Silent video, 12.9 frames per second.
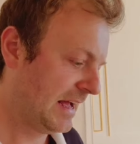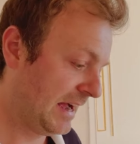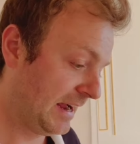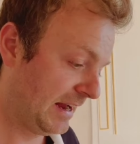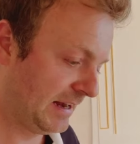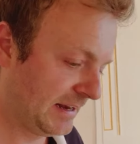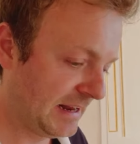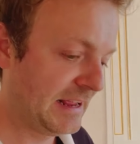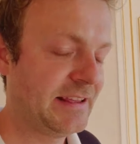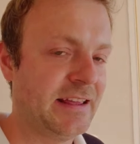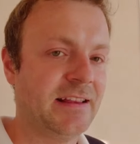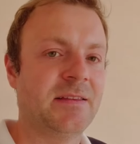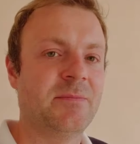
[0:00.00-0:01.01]
I
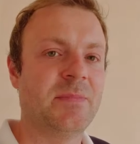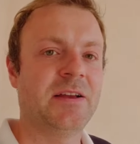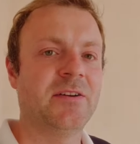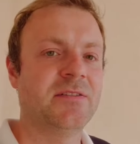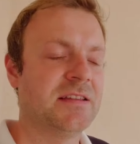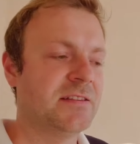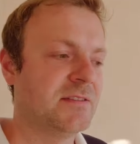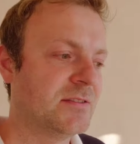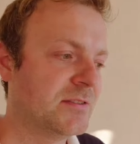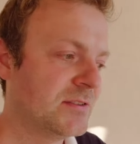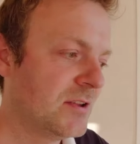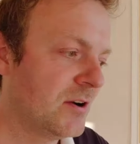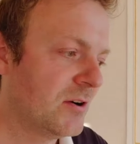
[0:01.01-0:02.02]
like it because it
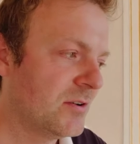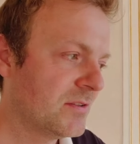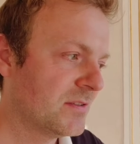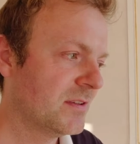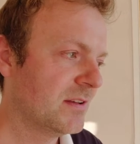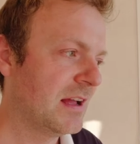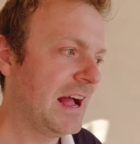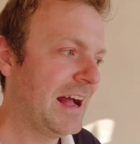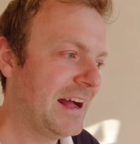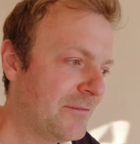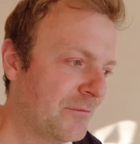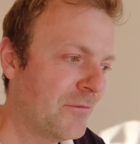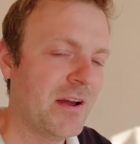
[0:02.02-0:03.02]
does
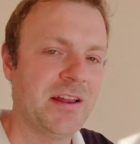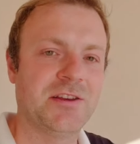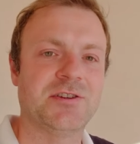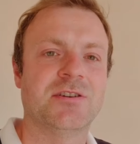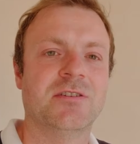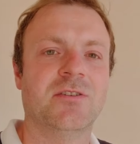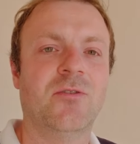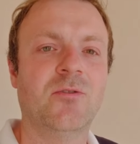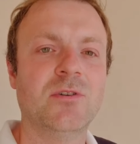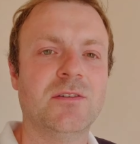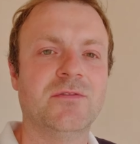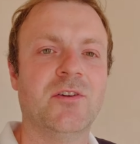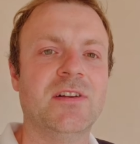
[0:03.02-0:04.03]
average
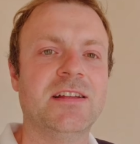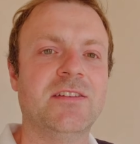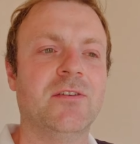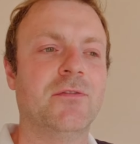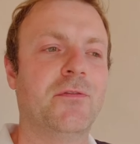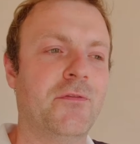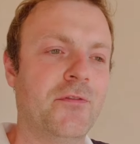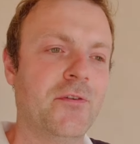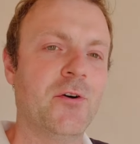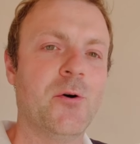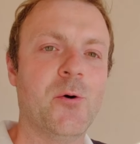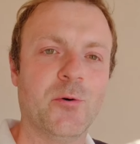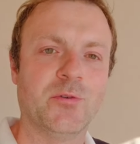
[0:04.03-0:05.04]
all of the little
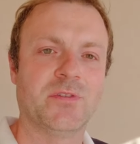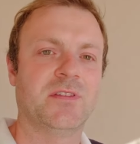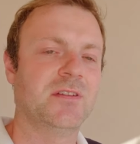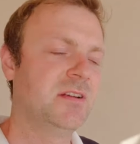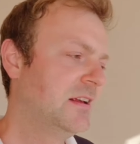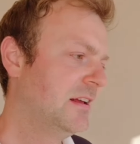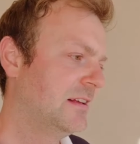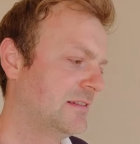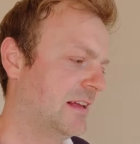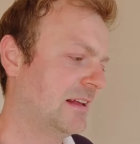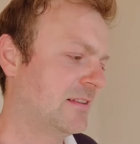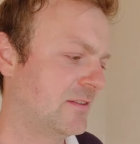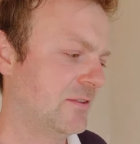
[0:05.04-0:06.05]
flaws
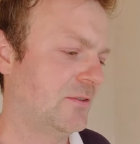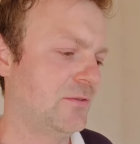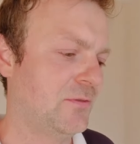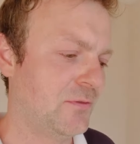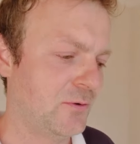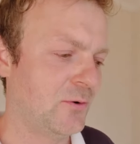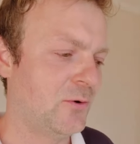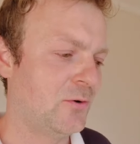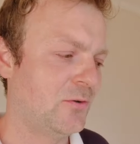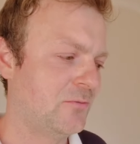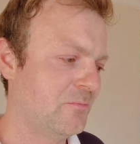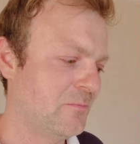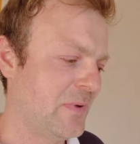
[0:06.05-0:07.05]
that the
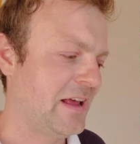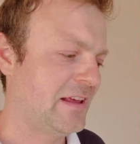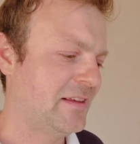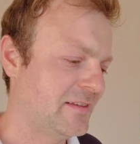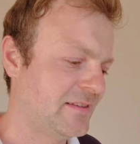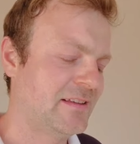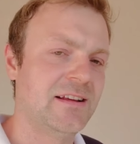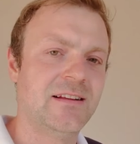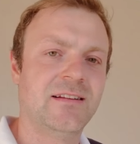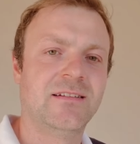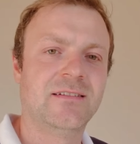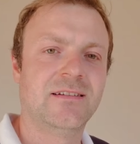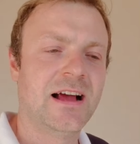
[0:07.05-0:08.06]
floor may
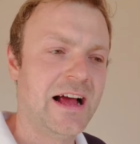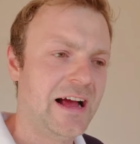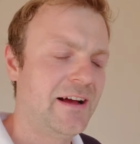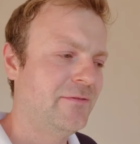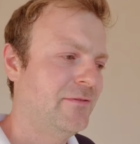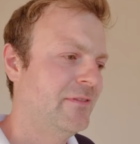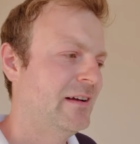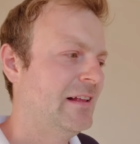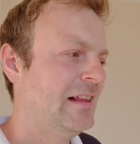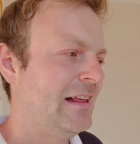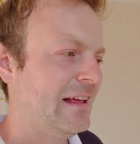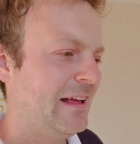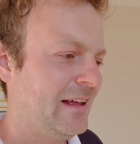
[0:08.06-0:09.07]
still have,
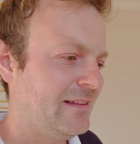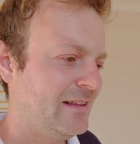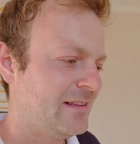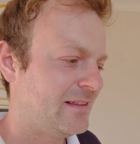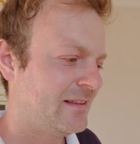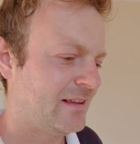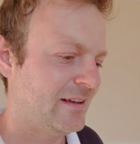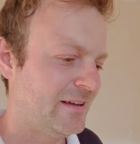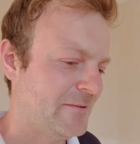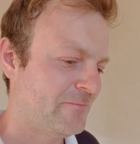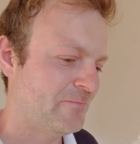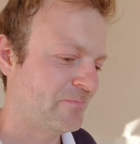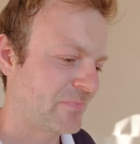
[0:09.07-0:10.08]
and
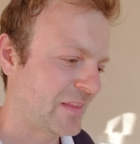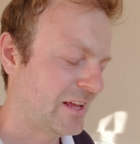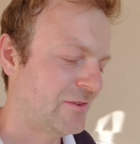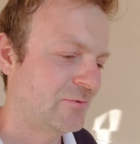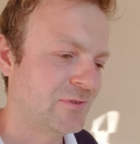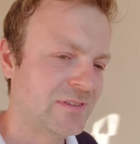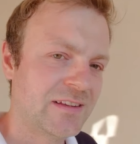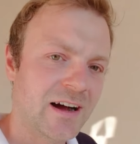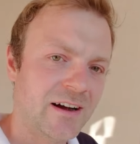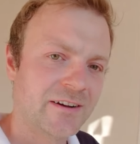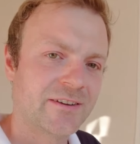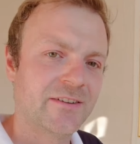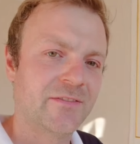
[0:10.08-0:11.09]
it would
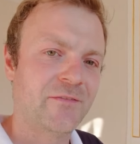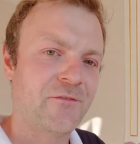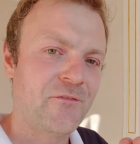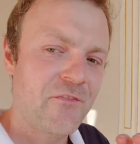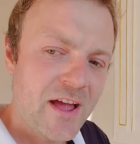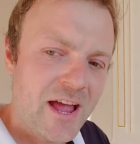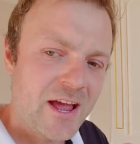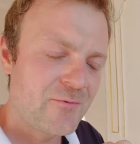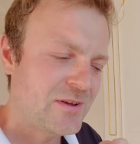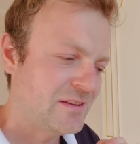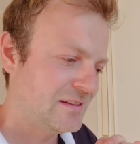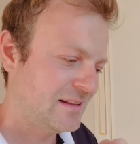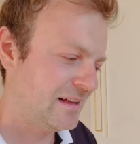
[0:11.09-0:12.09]
darken
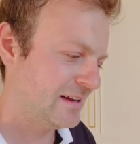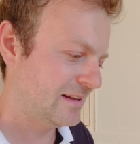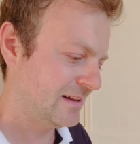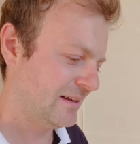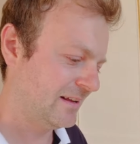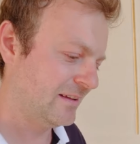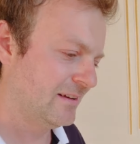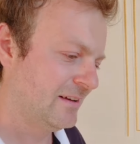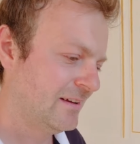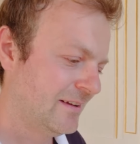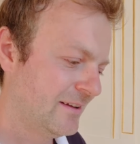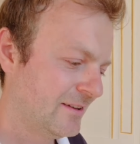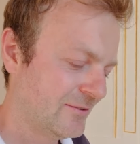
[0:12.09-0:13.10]
very slightly
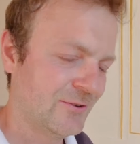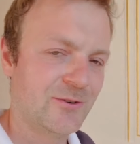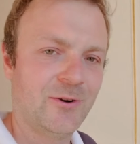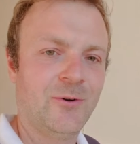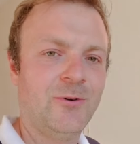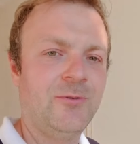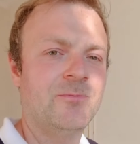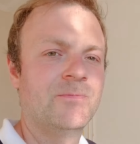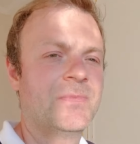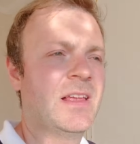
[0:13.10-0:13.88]
the color.